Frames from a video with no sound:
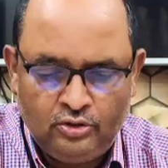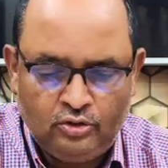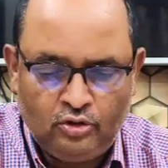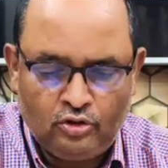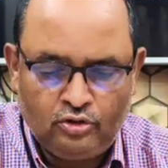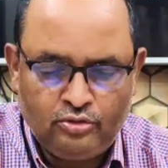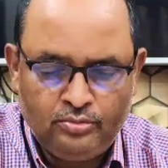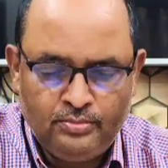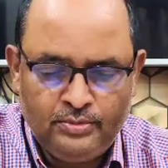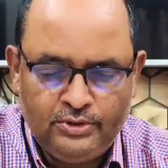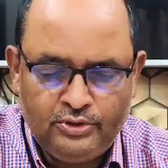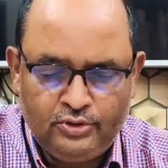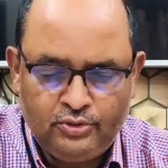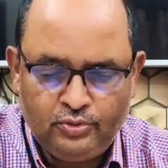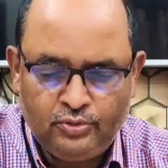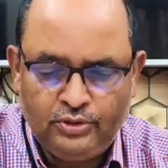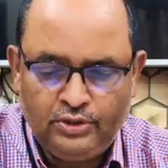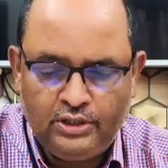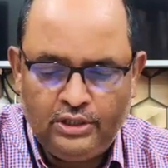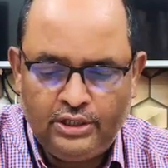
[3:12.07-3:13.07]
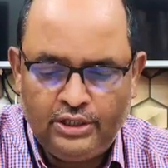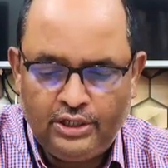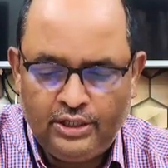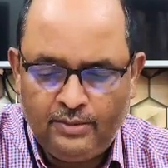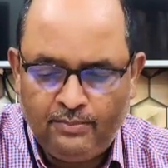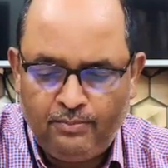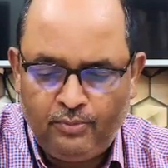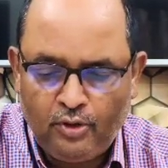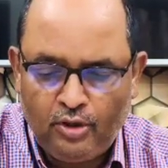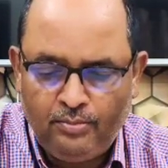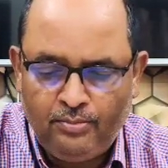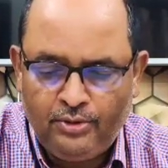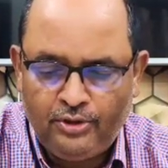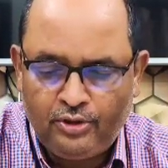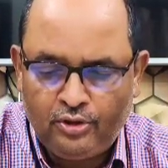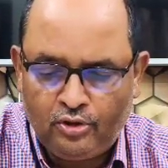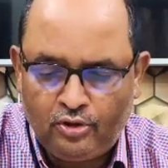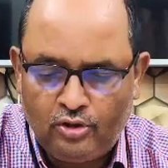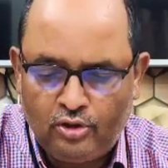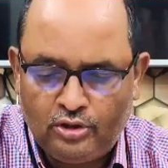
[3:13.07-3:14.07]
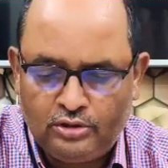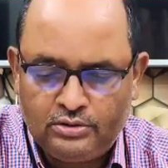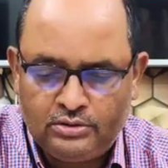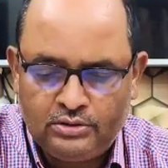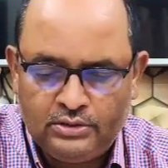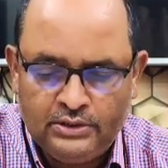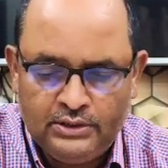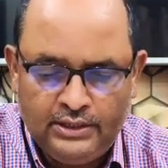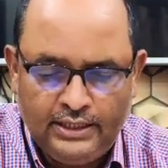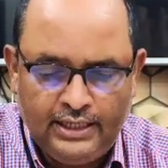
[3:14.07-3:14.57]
documents showing her employment records